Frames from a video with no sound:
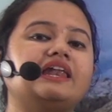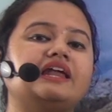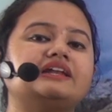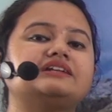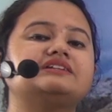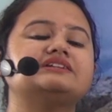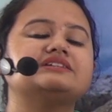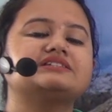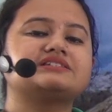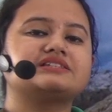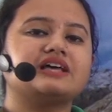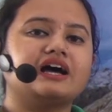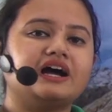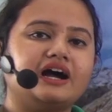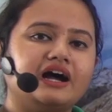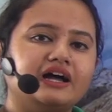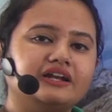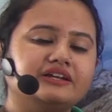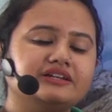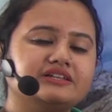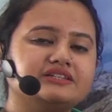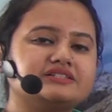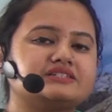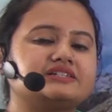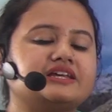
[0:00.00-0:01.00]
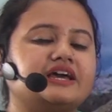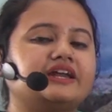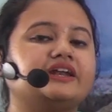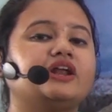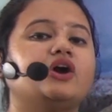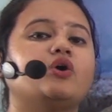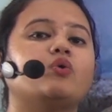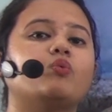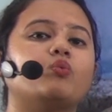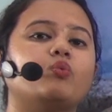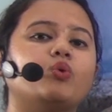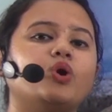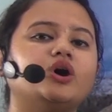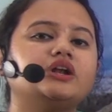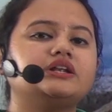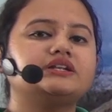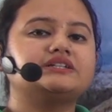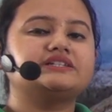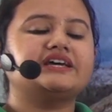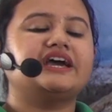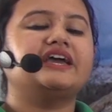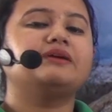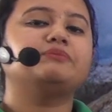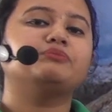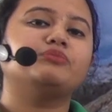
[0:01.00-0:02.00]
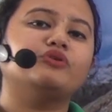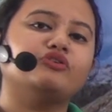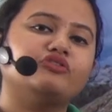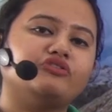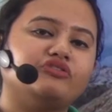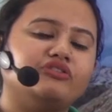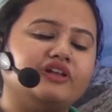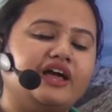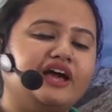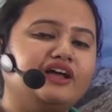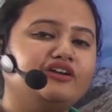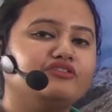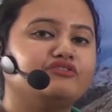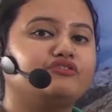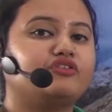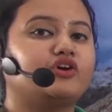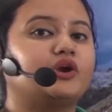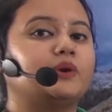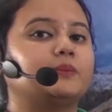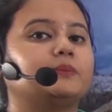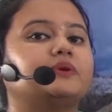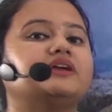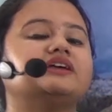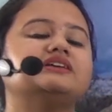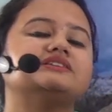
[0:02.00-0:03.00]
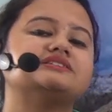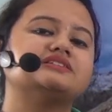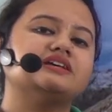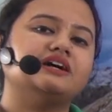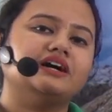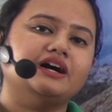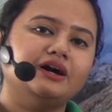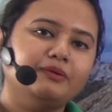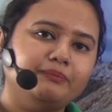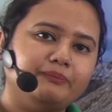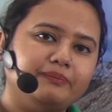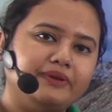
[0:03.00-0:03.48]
let us understand what type of landform is a